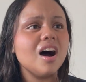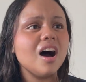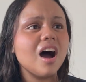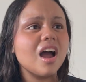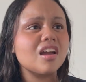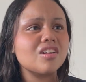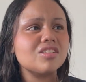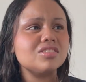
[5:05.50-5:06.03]

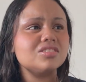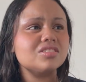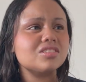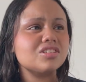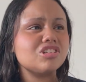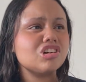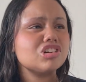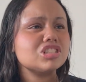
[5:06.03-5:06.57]
I heard
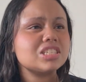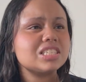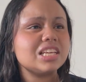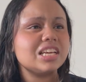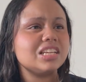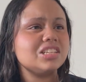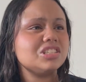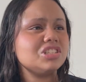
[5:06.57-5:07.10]

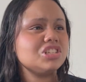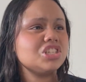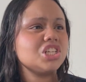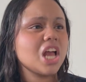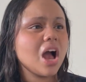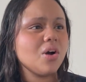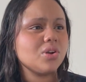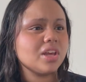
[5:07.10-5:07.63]
cursing and
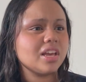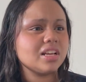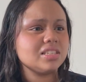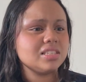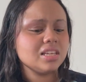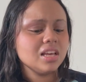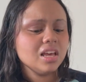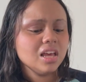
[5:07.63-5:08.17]
shouting
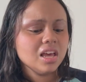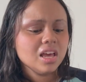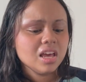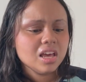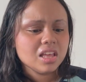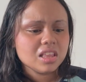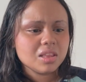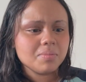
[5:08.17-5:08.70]
as
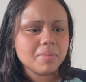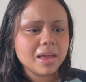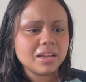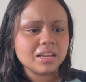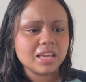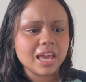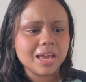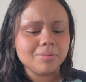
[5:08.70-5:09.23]
the
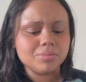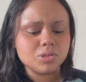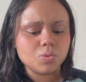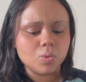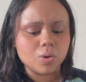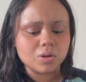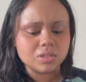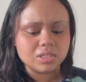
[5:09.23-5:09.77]
men came
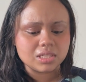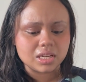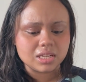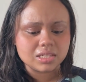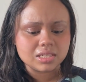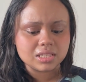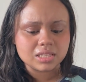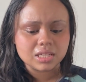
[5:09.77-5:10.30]
towards
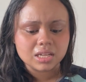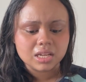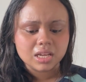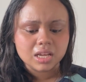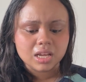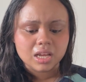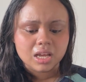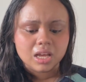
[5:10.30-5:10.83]
us.
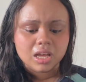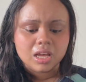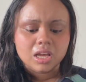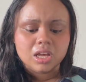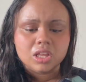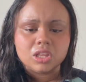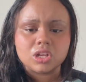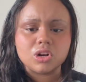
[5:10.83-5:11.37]

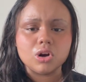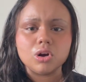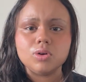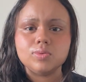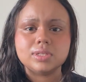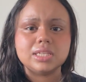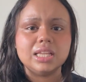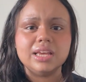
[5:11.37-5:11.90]
The girl
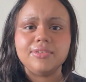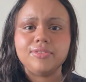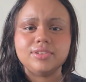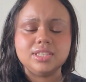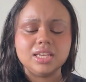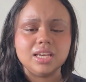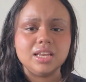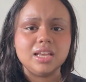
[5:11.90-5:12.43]
was
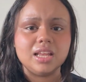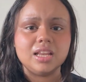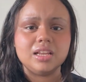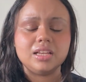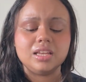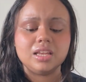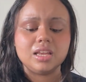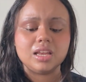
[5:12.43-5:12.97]
lifted,
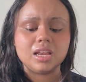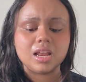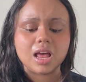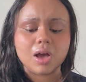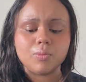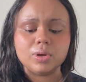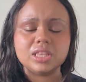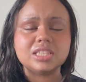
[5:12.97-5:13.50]
and
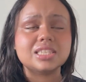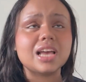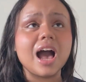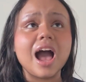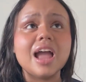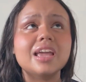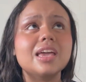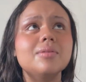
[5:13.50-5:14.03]
when the
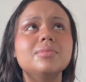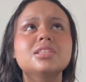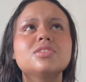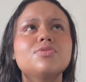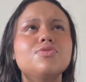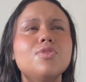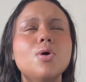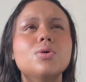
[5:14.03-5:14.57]
sky came into
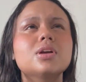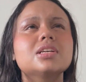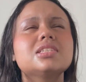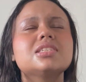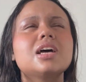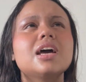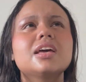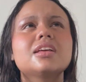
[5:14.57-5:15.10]

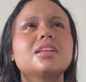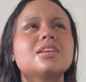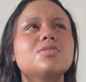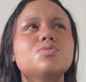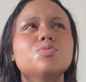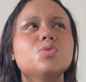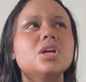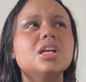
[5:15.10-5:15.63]
focus, I
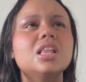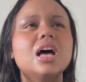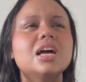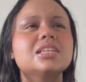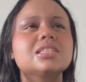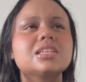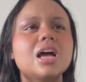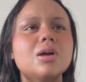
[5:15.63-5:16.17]

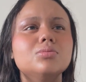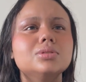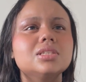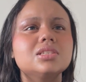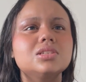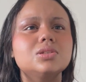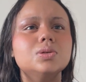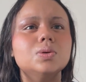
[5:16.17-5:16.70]
realized I
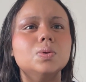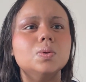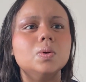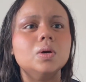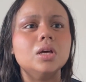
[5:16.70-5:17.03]
was too.